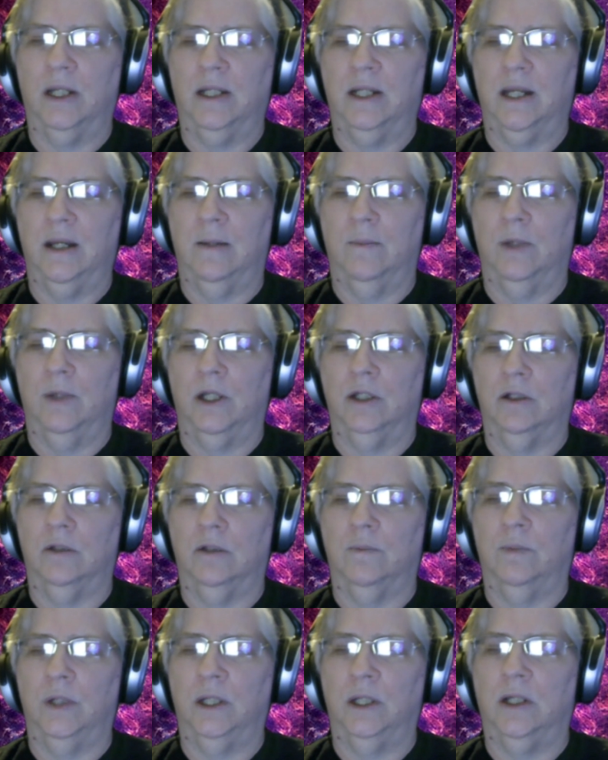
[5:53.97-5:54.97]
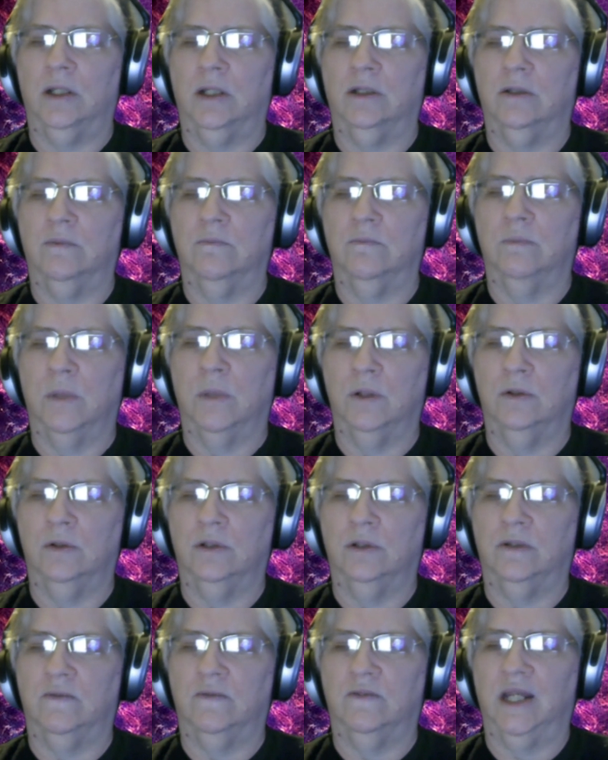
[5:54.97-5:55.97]
damage because
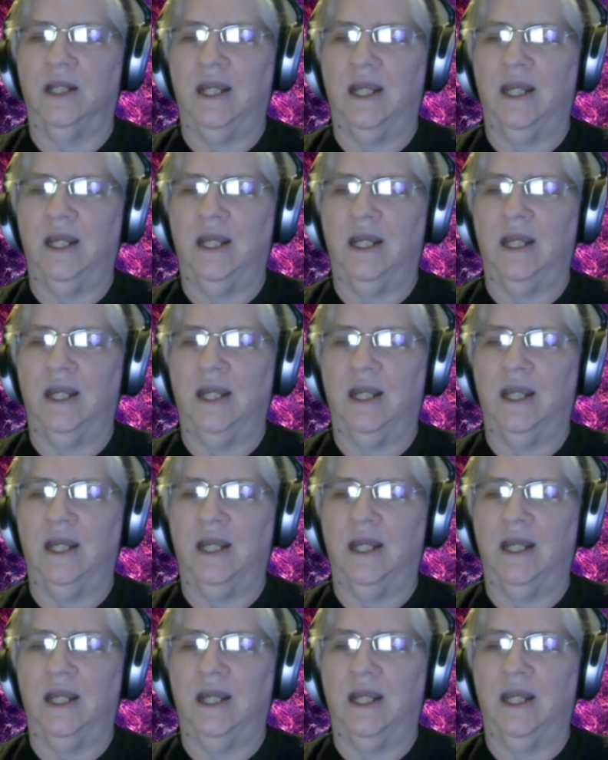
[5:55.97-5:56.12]
most of the